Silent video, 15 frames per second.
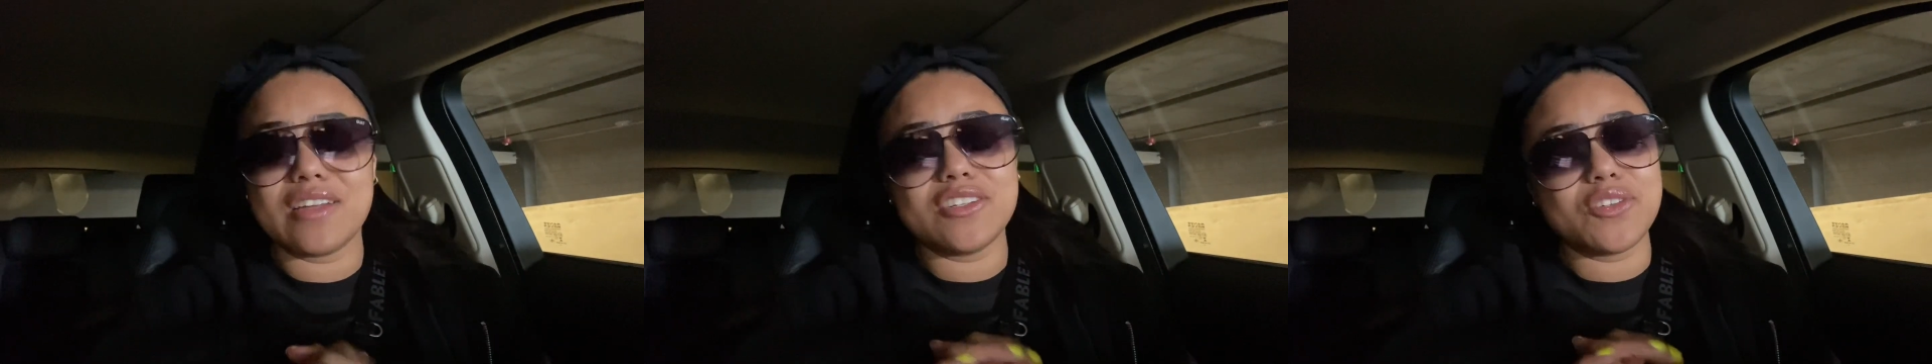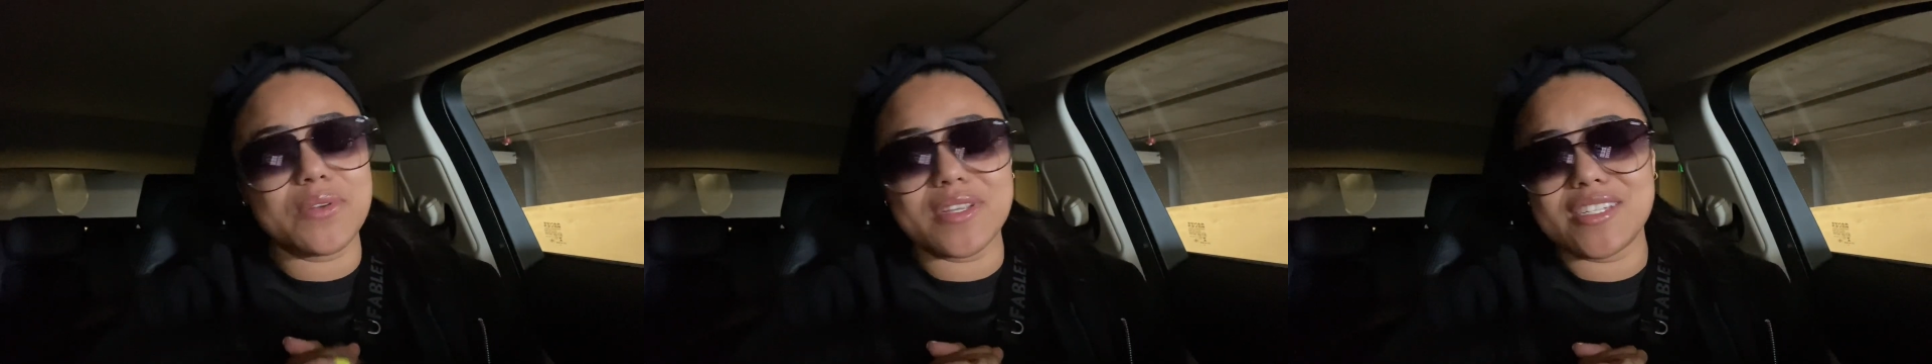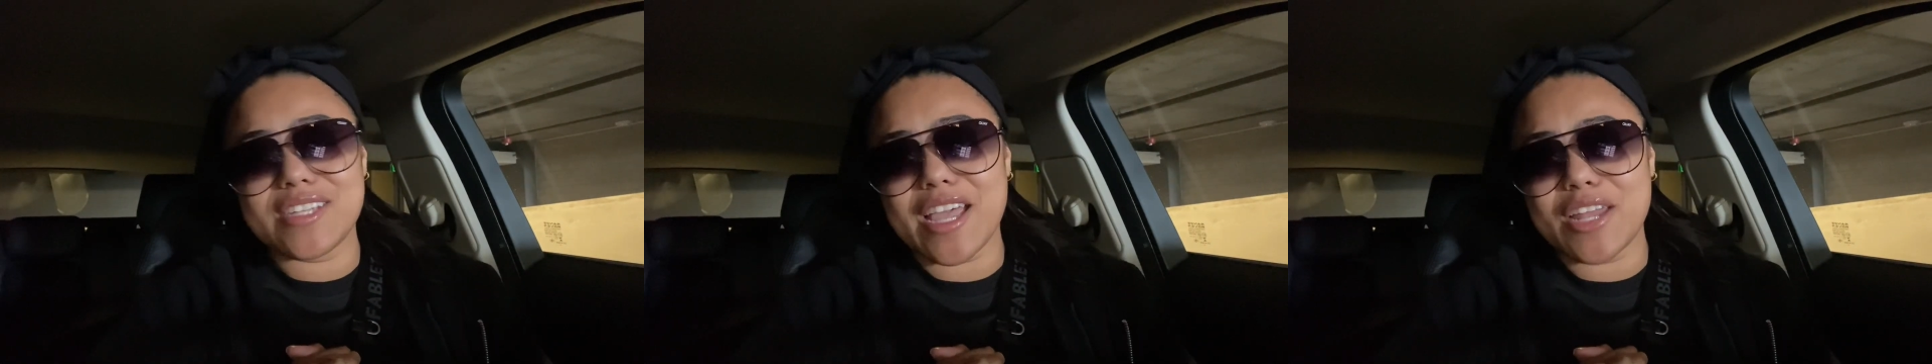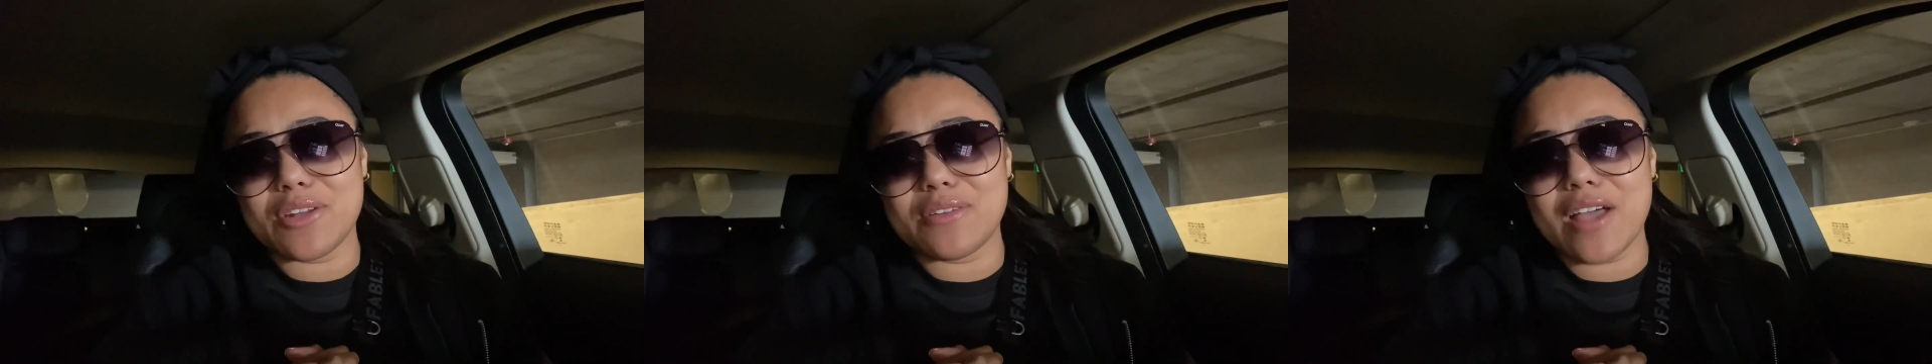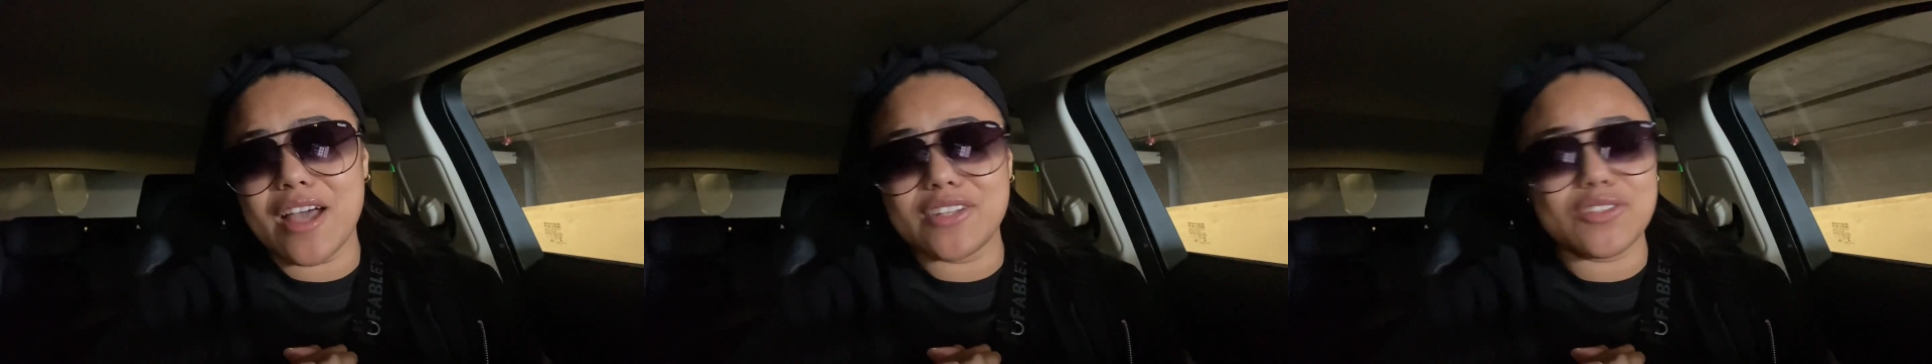doing
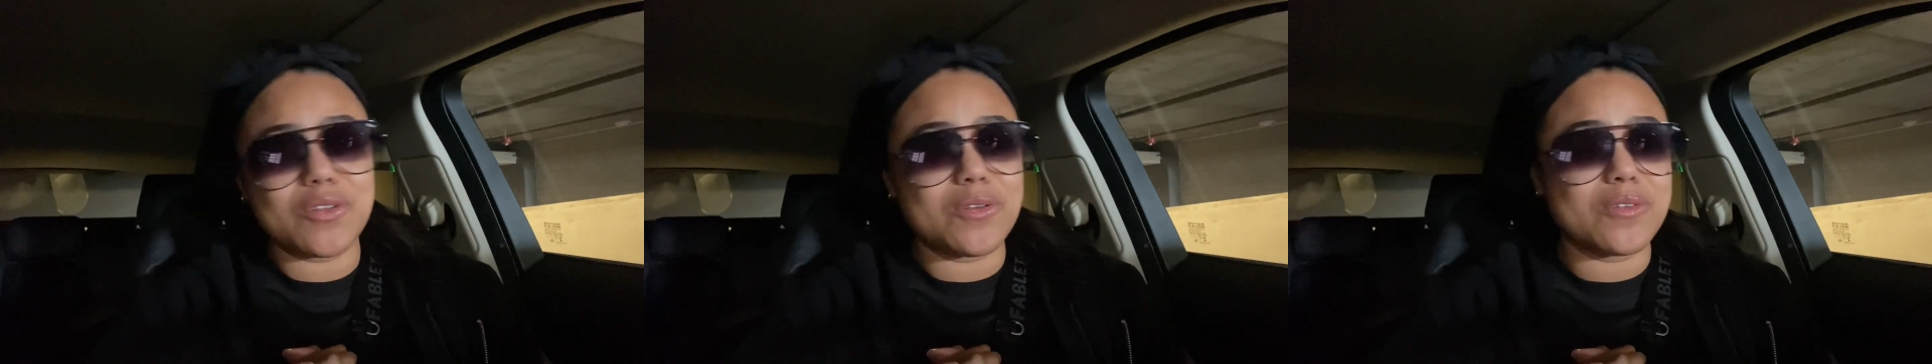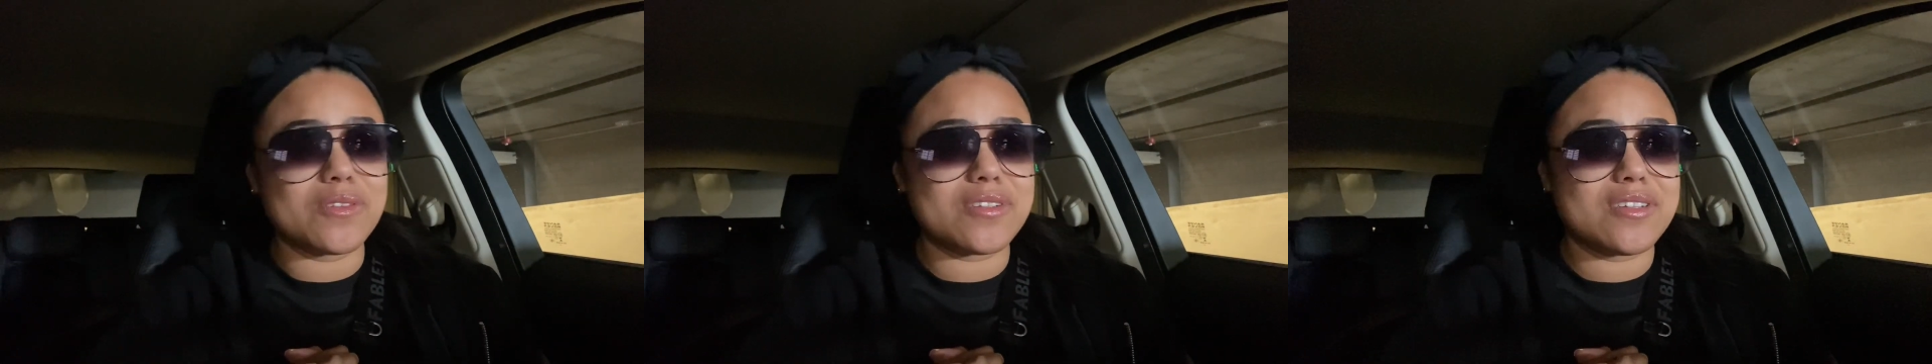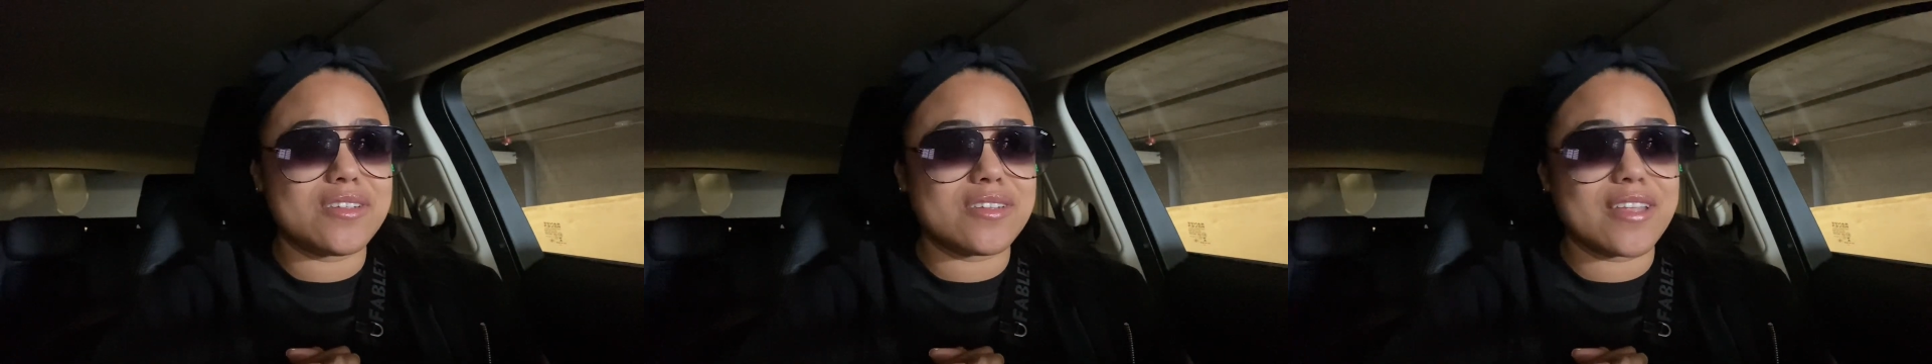side hustles,